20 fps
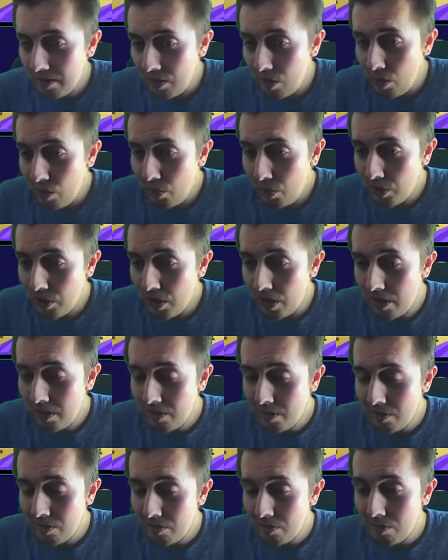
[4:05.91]
Oscar,
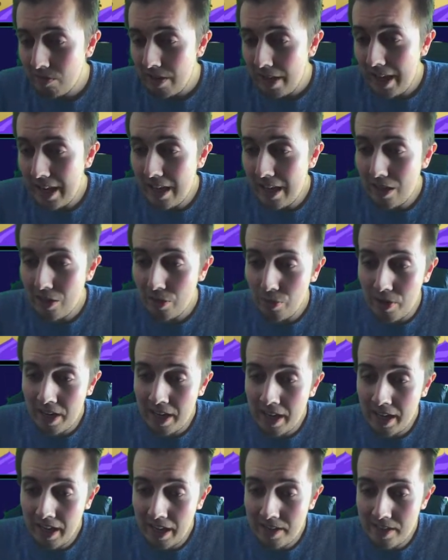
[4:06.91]
83 and
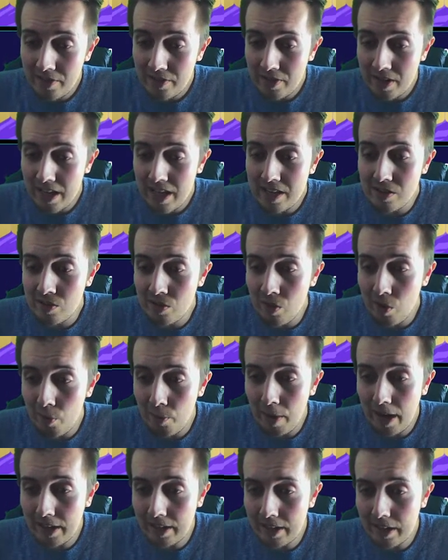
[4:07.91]
87 is not
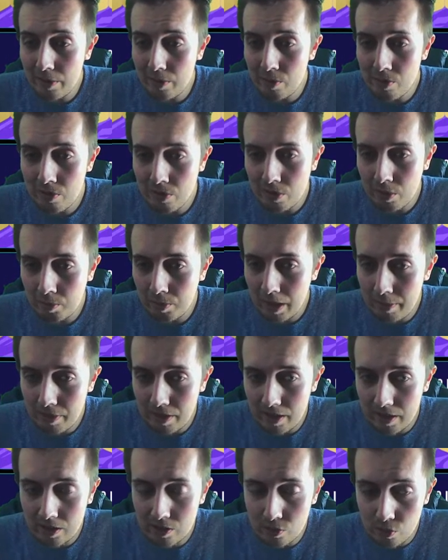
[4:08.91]
bad. I will not complain with that
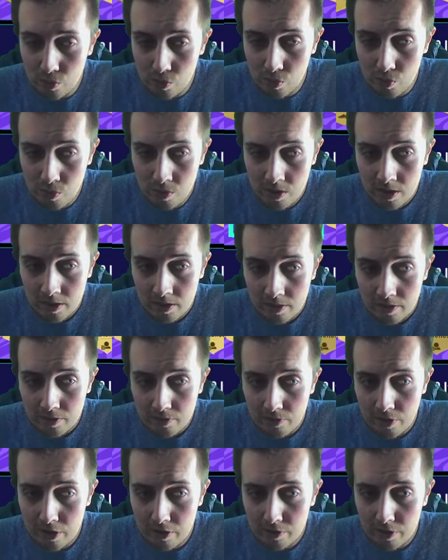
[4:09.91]
at all.
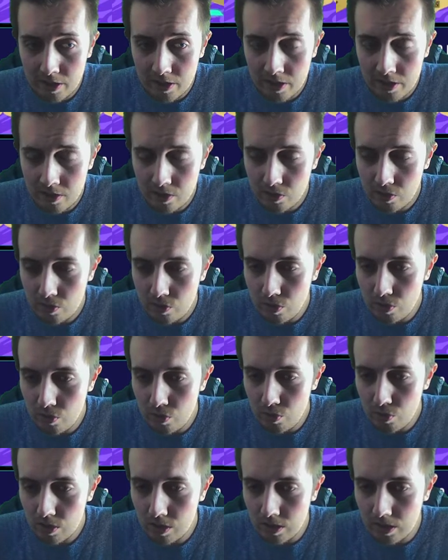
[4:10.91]
Very, very nice. You
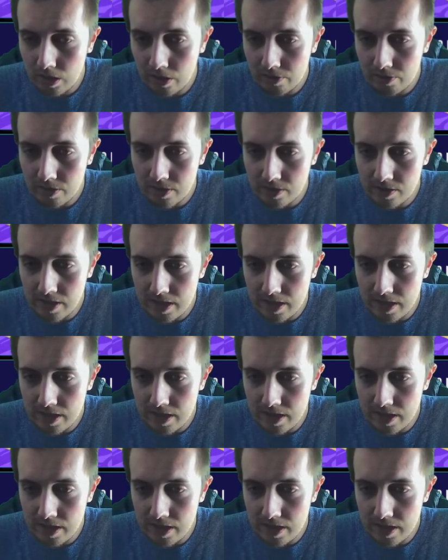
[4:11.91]
do love to see